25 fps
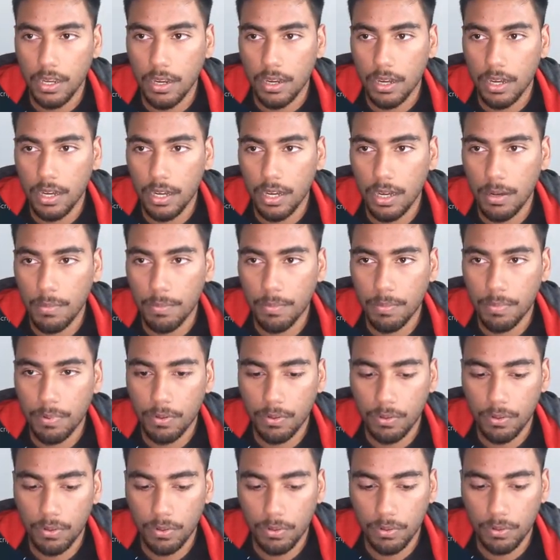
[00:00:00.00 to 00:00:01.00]
um,
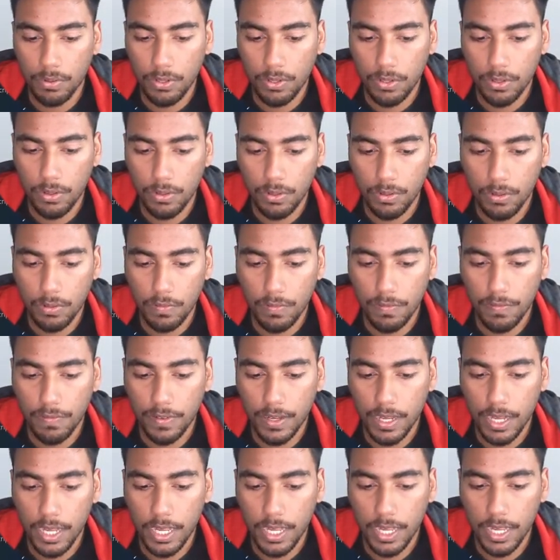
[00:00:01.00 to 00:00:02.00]

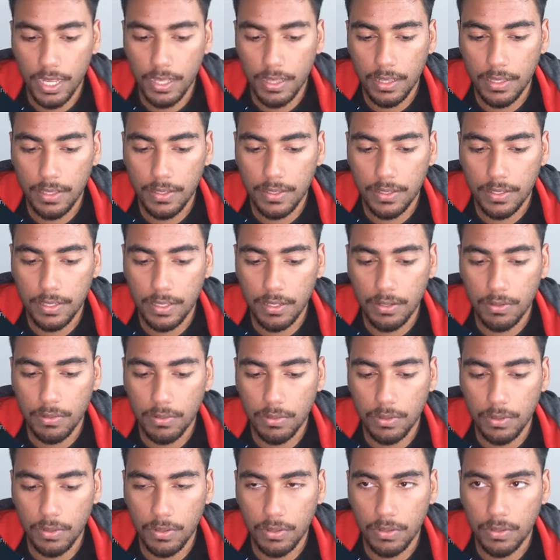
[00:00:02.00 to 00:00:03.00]
protofile is
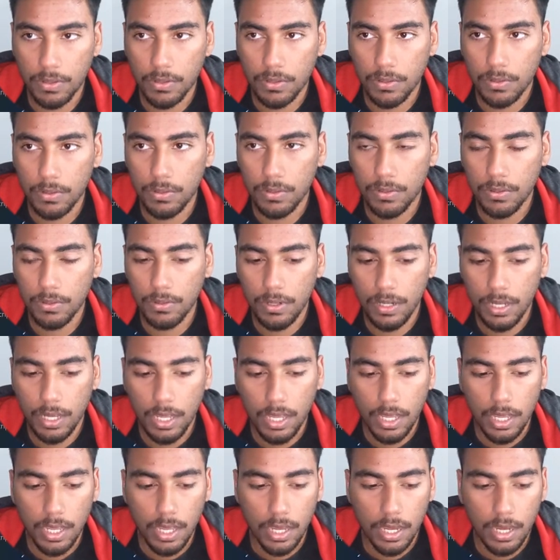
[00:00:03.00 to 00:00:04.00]
equal to
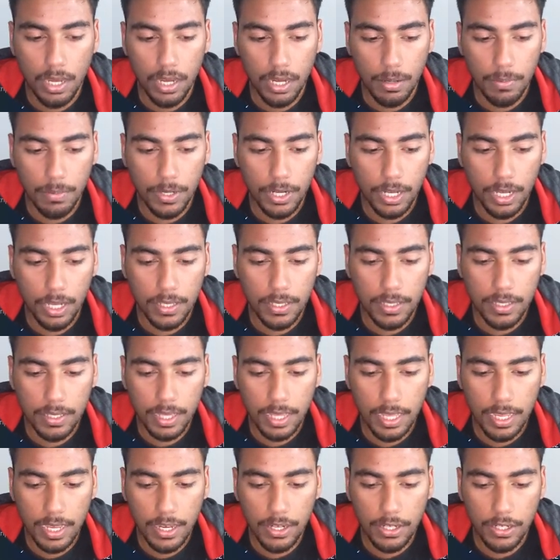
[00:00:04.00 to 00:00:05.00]
um, dot
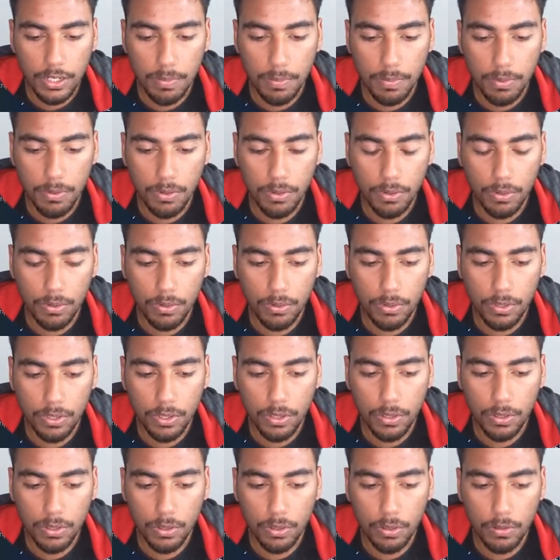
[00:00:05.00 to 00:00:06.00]
slash
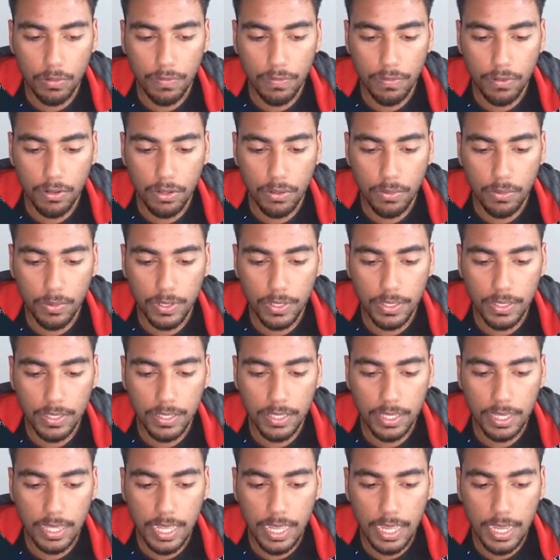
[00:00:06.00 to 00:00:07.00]
proto forward
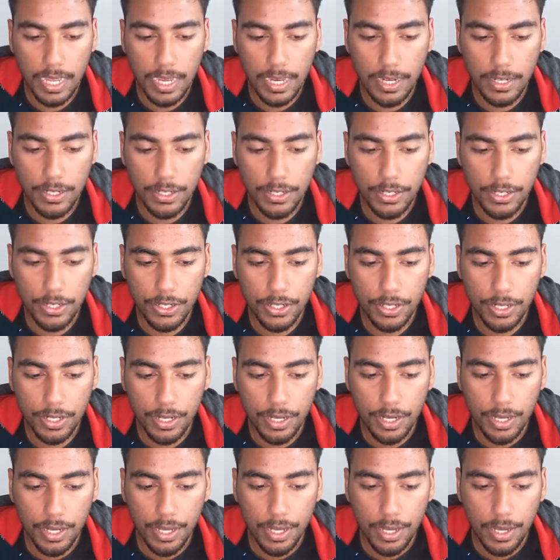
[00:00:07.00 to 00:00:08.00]
slash
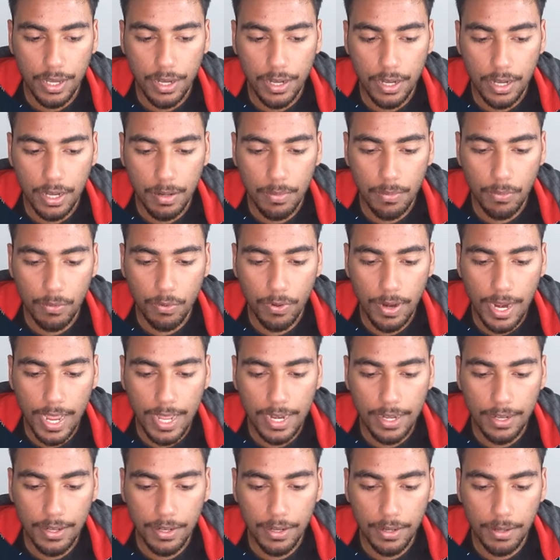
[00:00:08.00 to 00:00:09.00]
um,
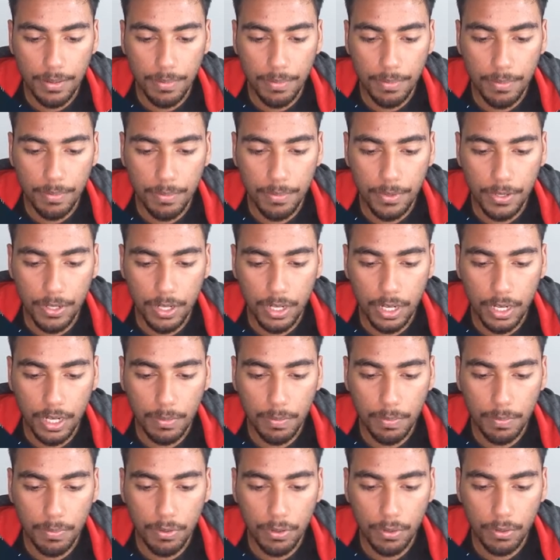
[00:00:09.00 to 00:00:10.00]
random
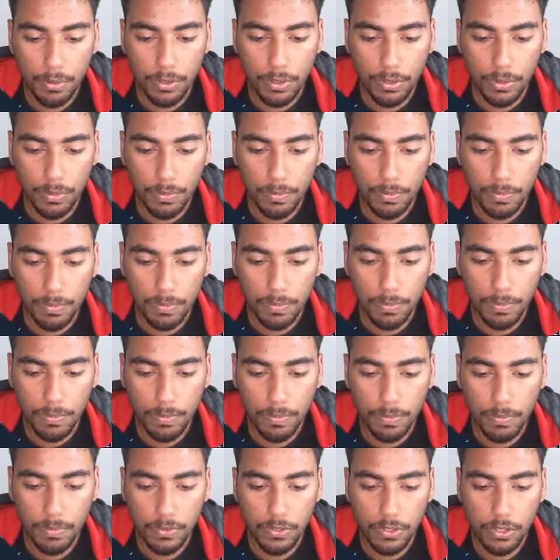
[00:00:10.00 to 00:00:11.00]
dot proto.
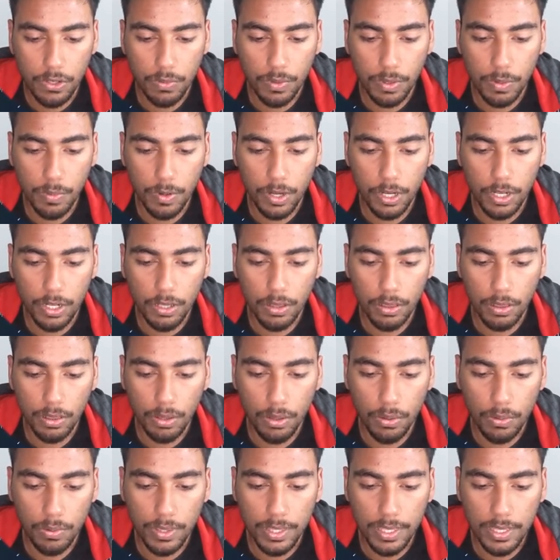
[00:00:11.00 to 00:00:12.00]
So we want to
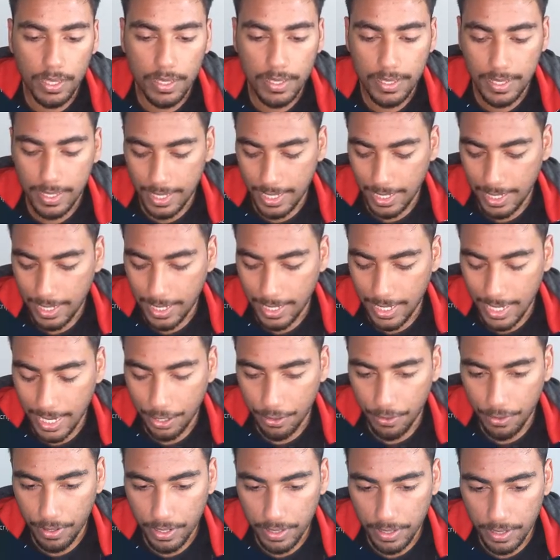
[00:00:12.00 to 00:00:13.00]
load this
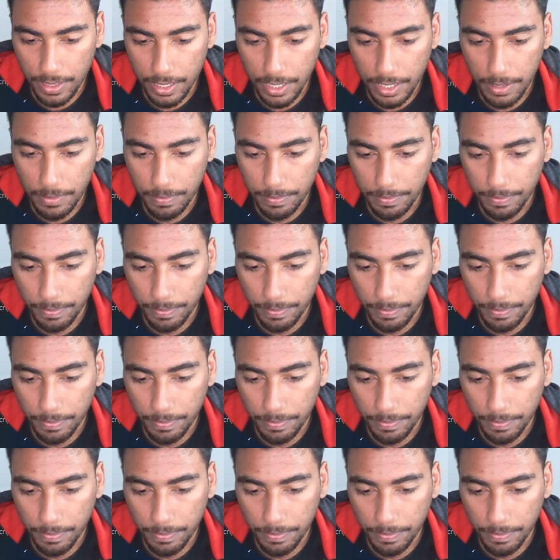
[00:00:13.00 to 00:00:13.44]
synchronously.